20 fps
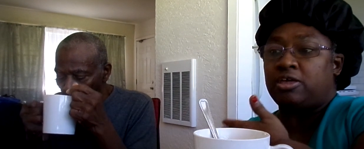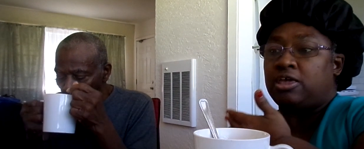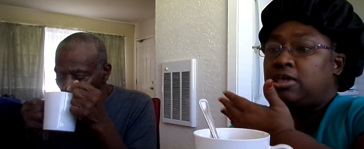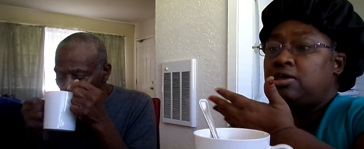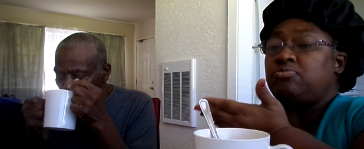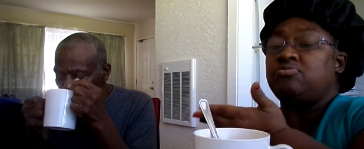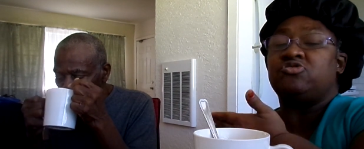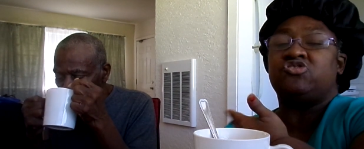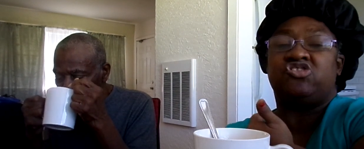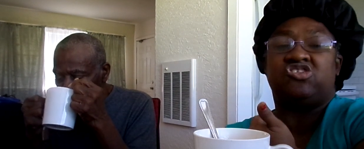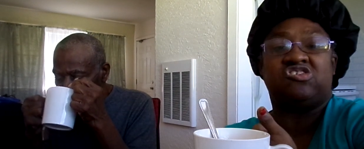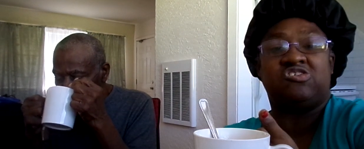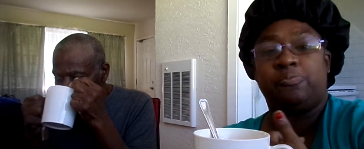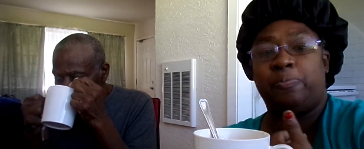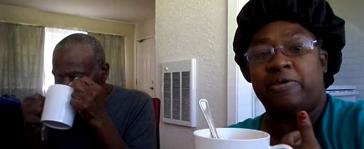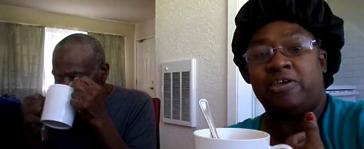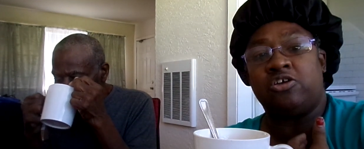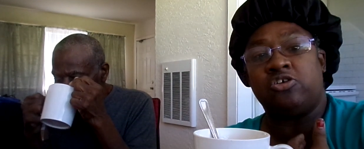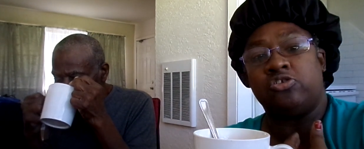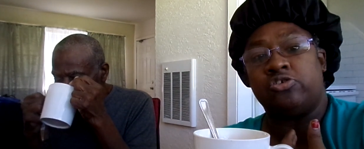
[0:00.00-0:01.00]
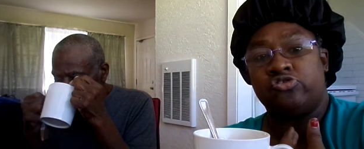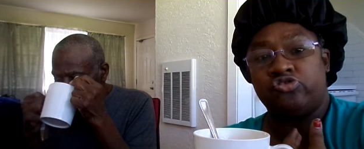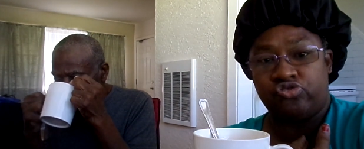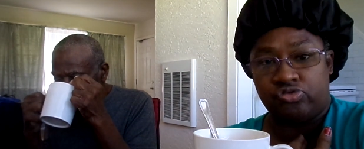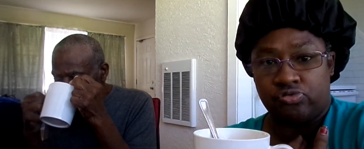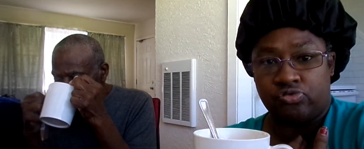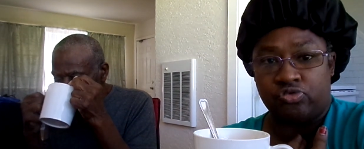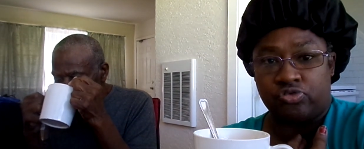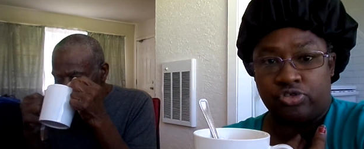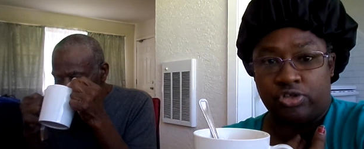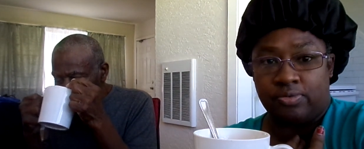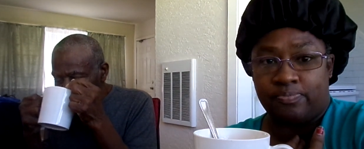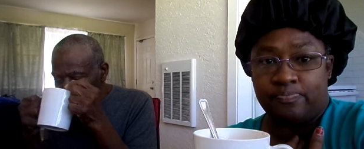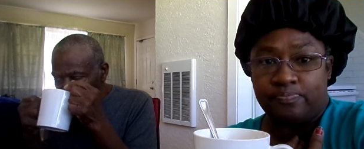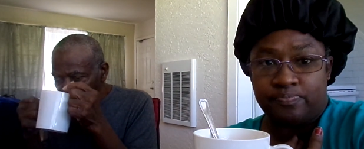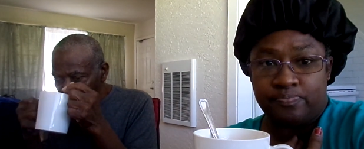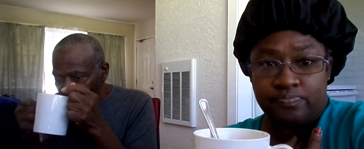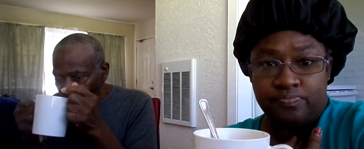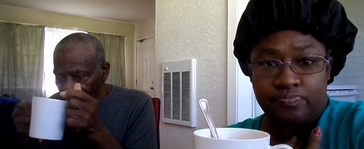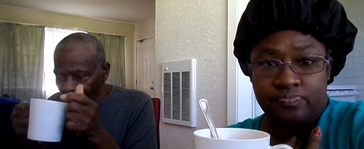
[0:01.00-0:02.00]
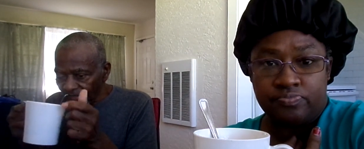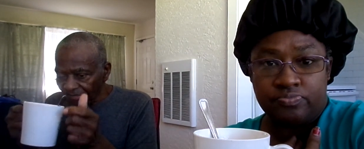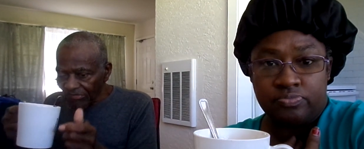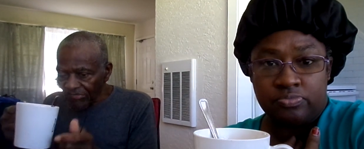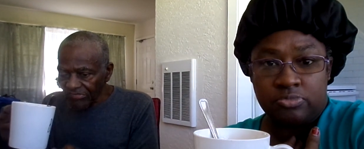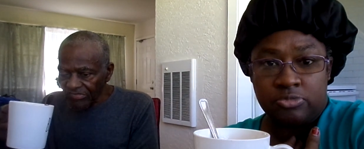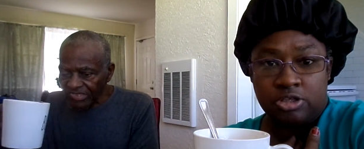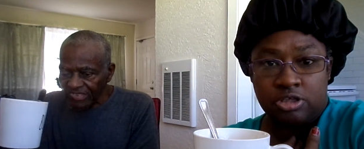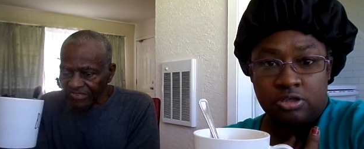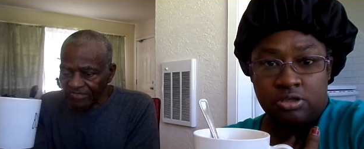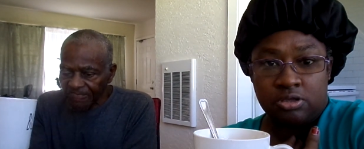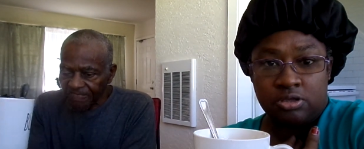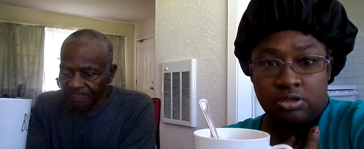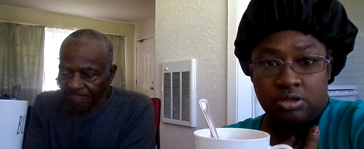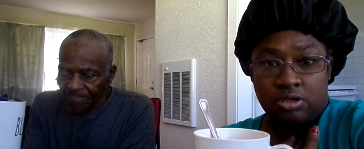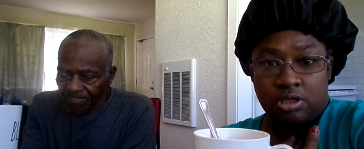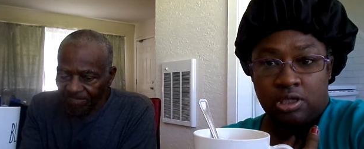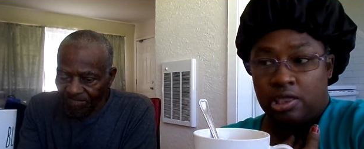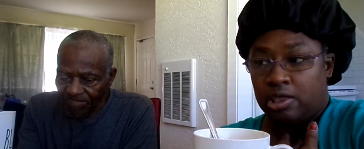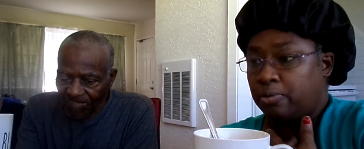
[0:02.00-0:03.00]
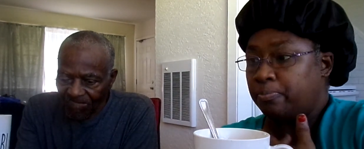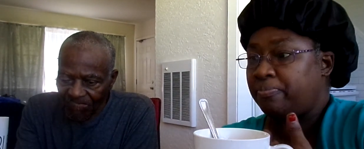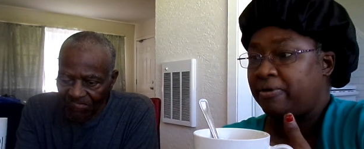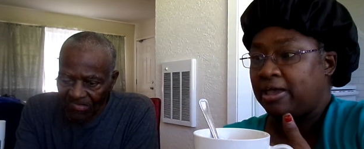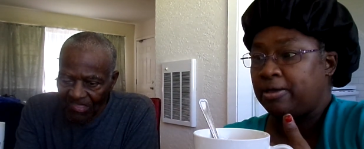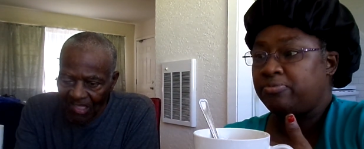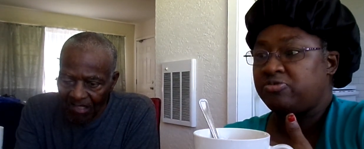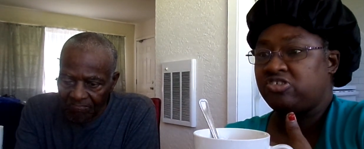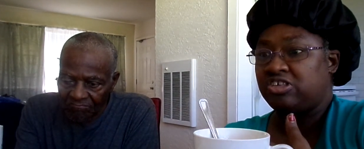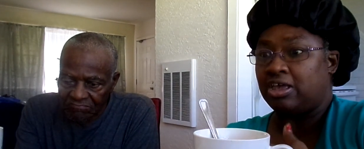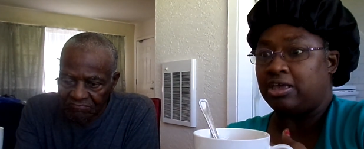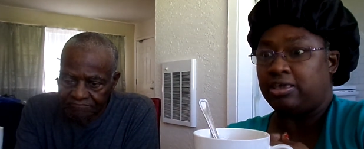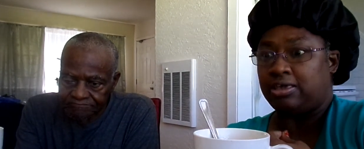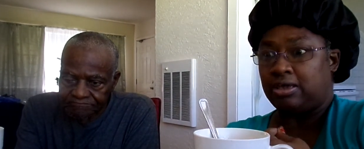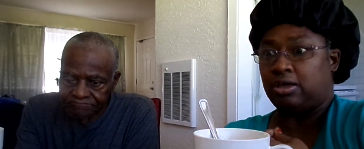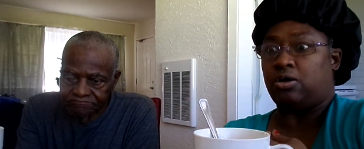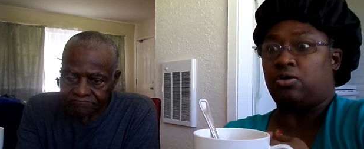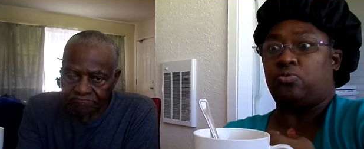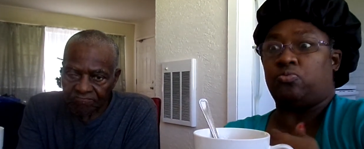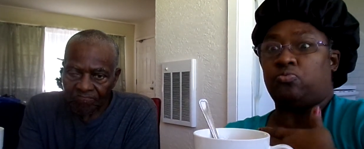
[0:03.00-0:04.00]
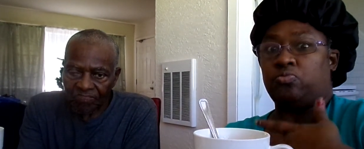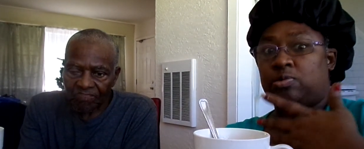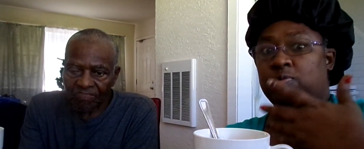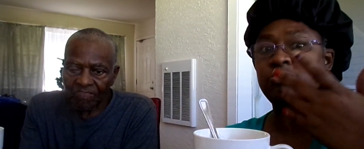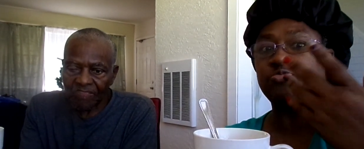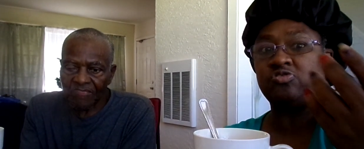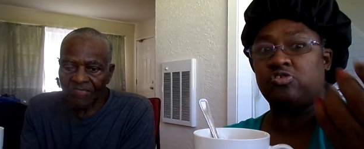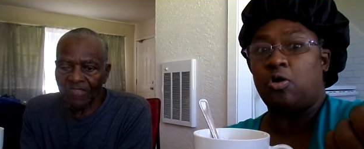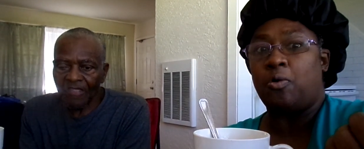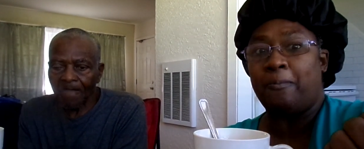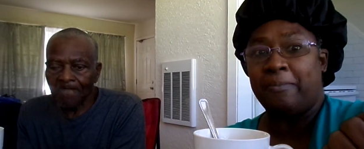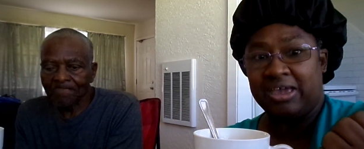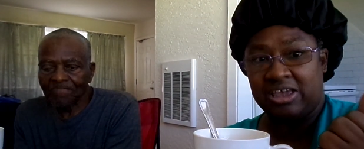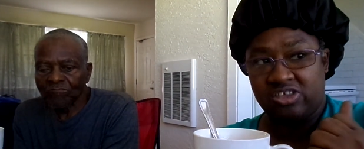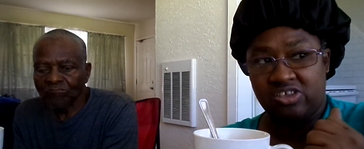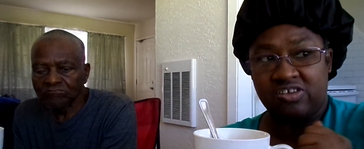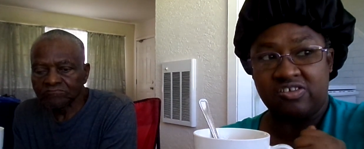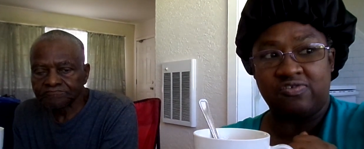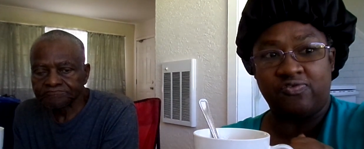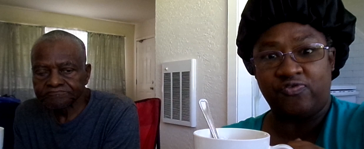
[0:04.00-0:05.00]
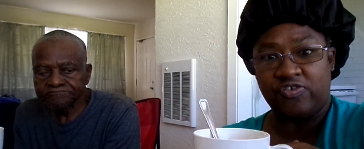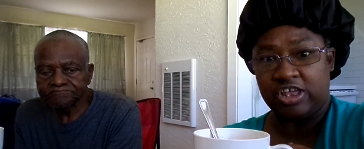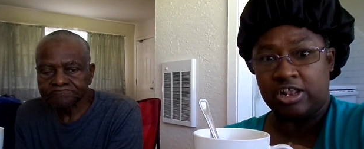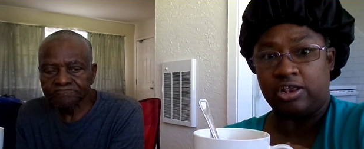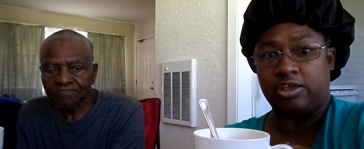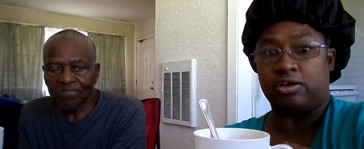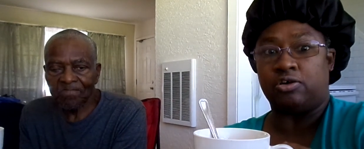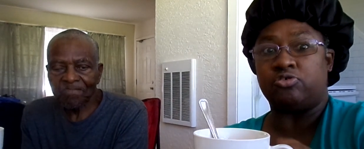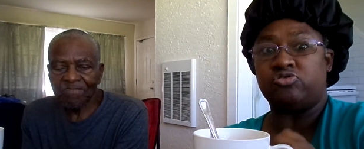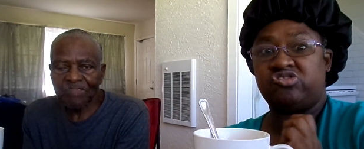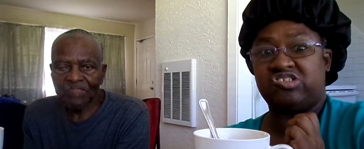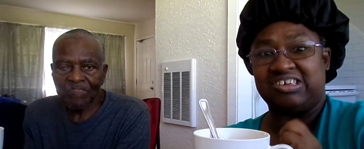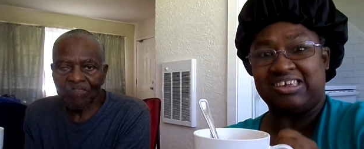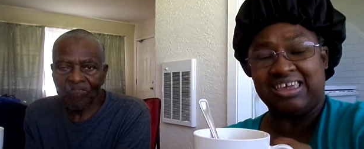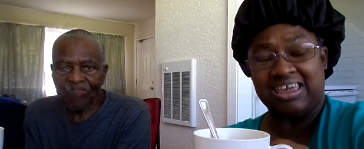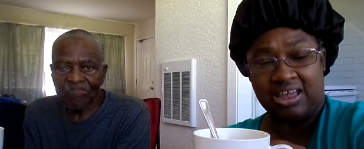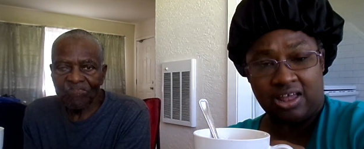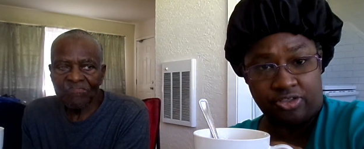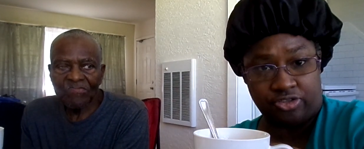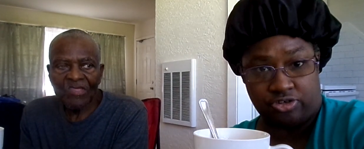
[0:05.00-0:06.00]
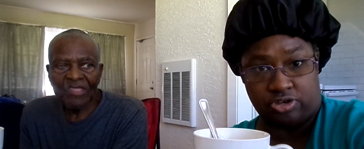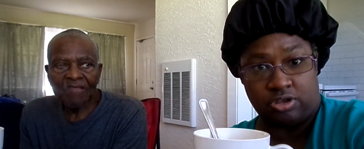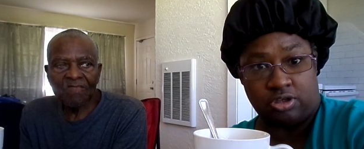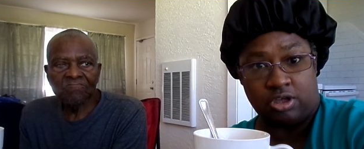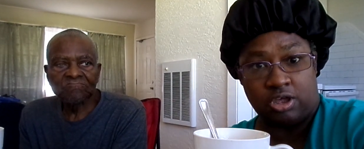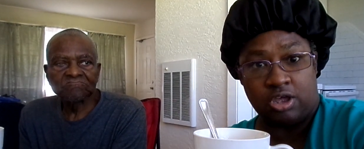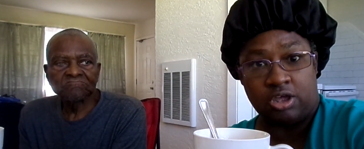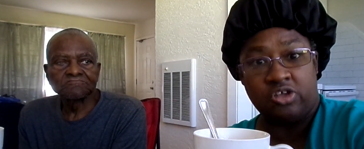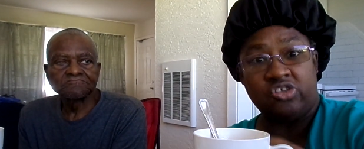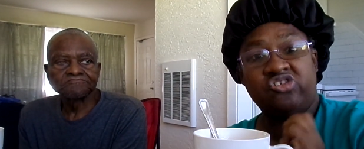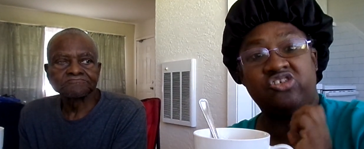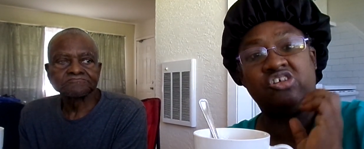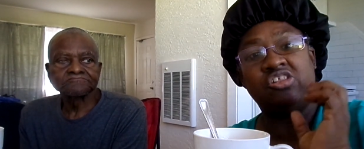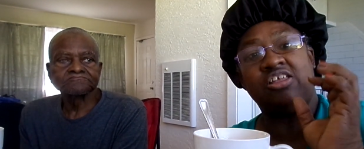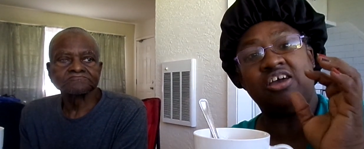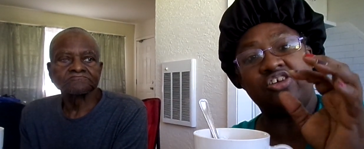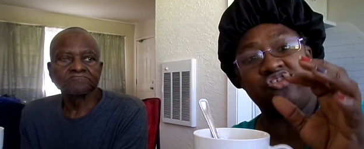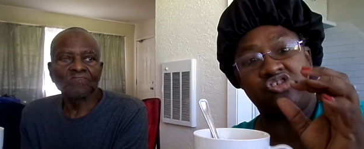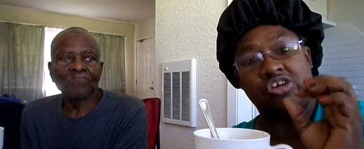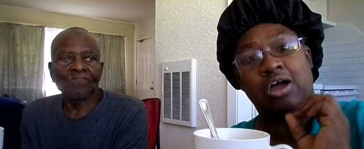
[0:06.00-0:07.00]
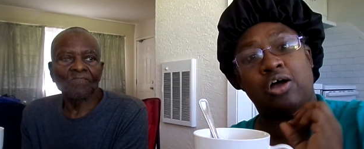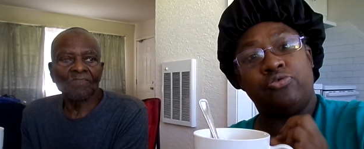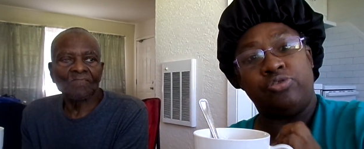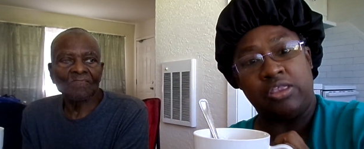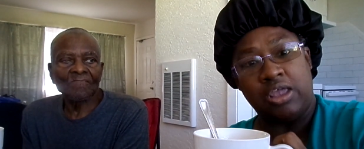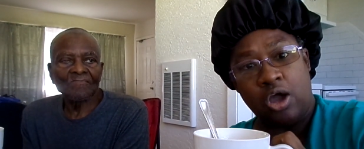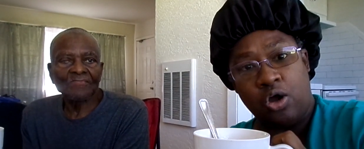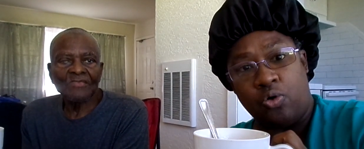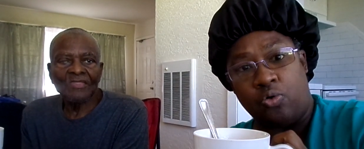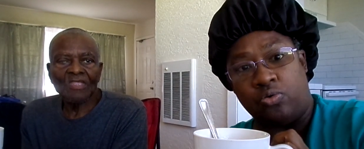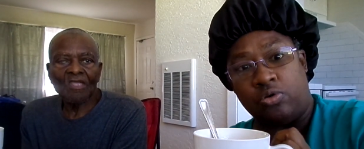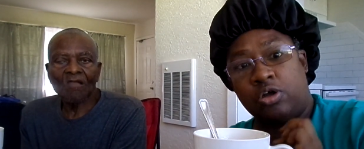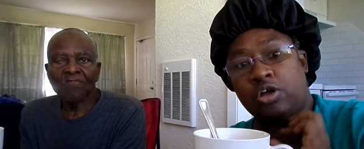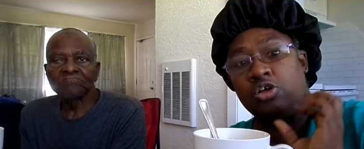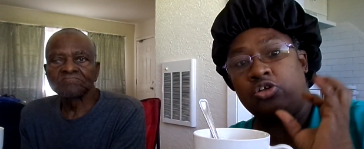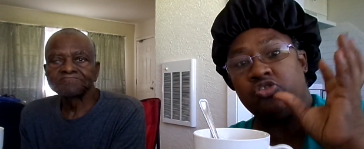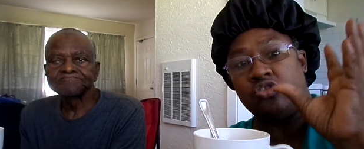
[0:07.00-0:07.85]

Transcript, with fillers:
Speaker 1: he was just speaking the truth. And Babe said, yo, we was going to make this video together to let y'all know.